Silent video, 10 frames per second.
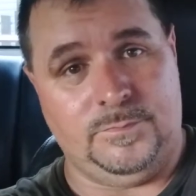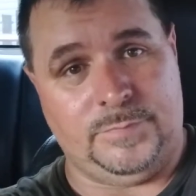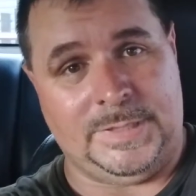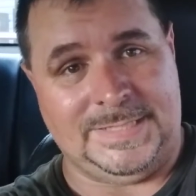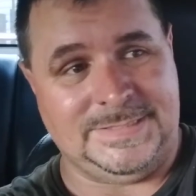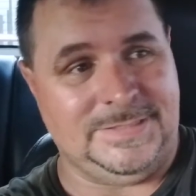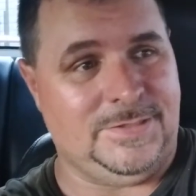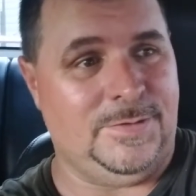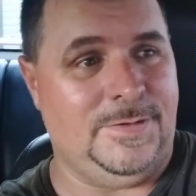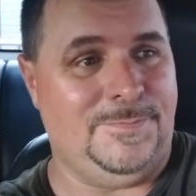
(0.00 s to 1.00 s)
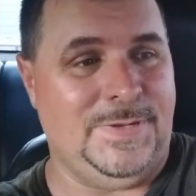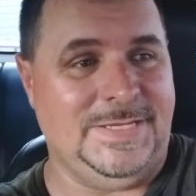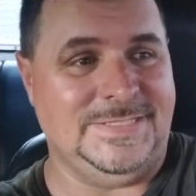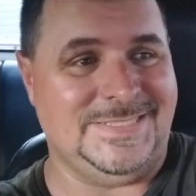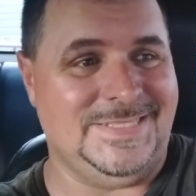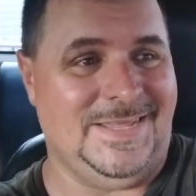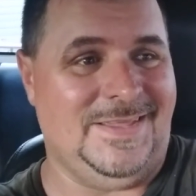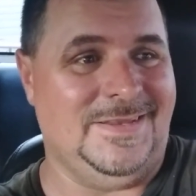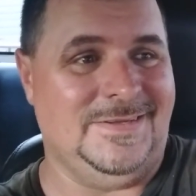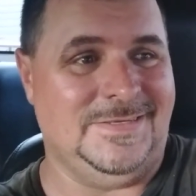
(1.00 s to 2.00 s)
plastic piece that
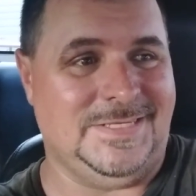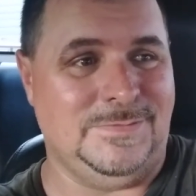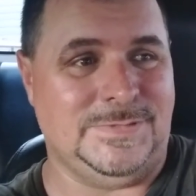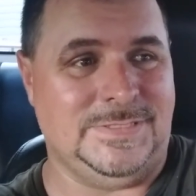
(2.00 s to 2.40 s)
keeps